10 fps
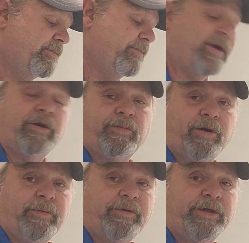fair
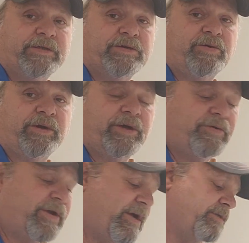property is going to go
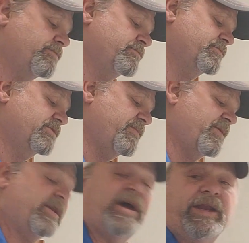down. Something
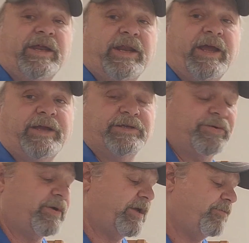not in a
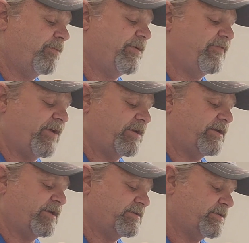HOA would be
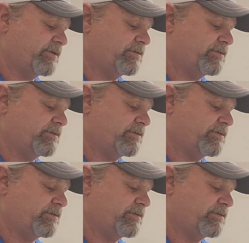fantastic.